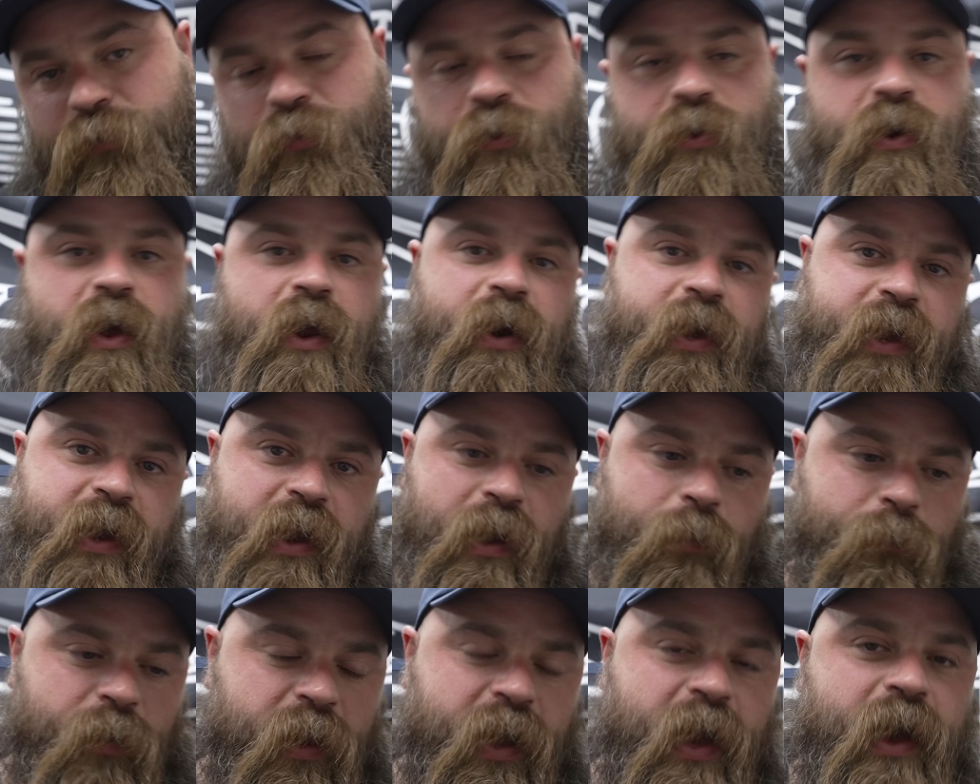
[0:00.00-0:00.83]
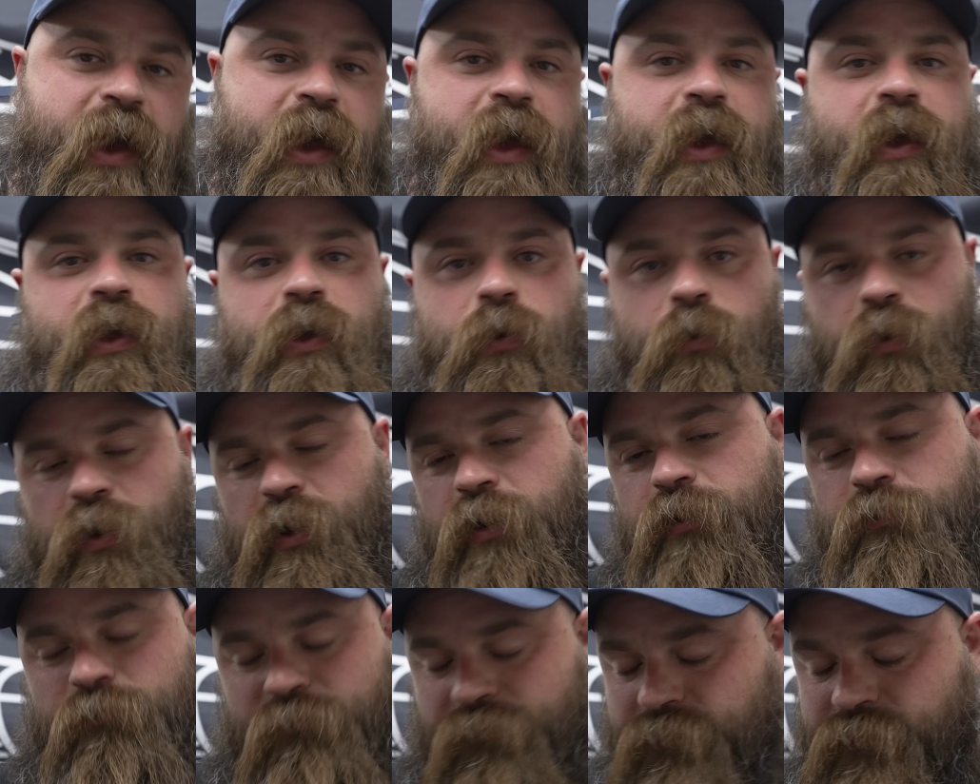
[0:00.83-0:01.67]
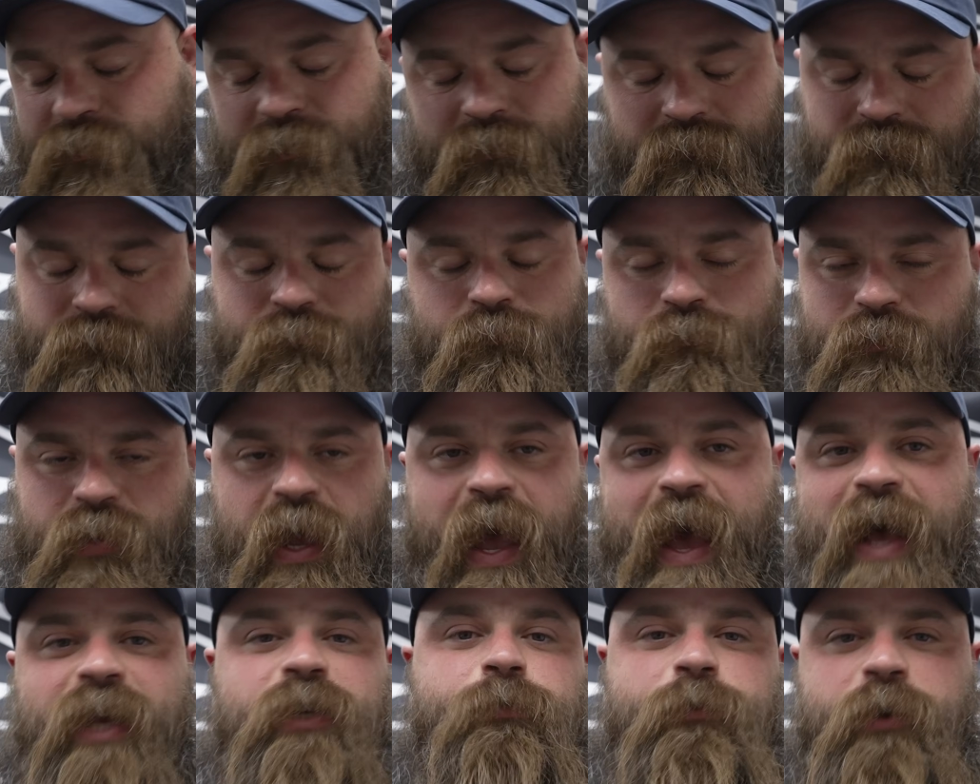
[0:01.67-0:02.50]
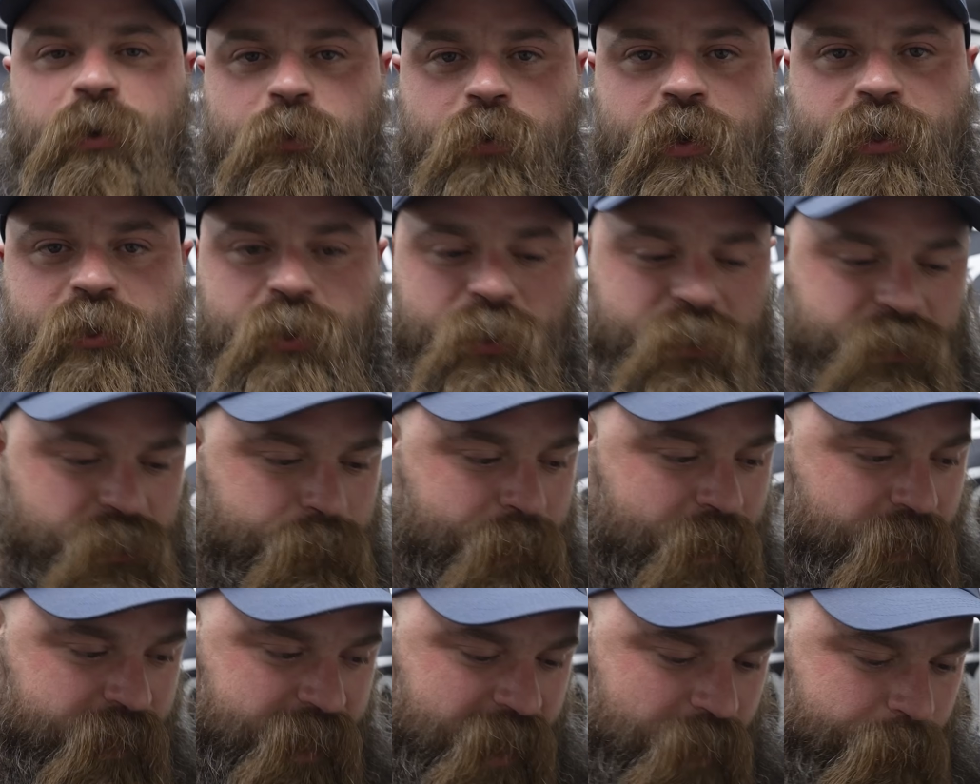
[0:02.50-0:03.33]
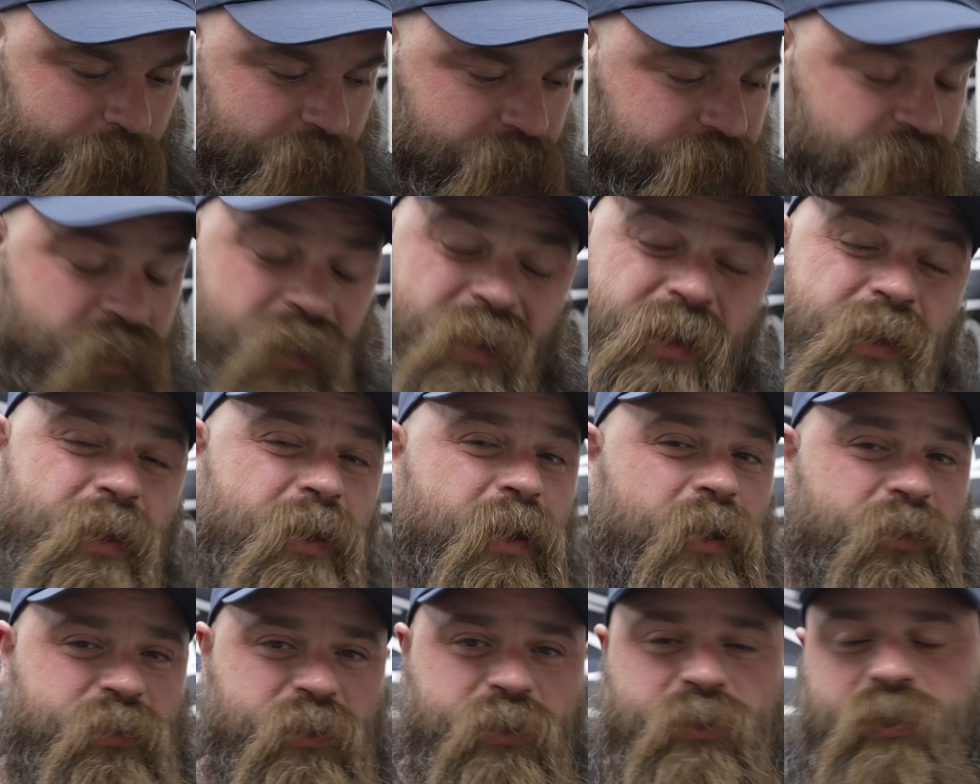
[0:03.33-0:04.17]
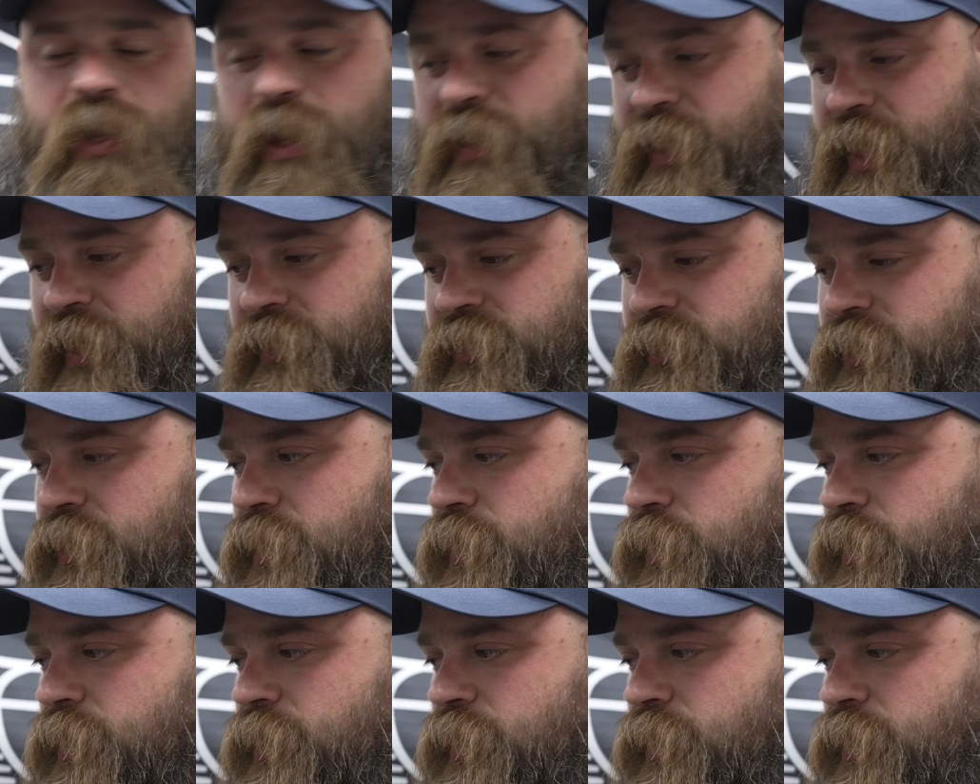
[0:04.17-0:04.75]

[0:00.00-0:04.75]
If you're not a camera guy and you want to ask me questions about cameras, I'll just say this.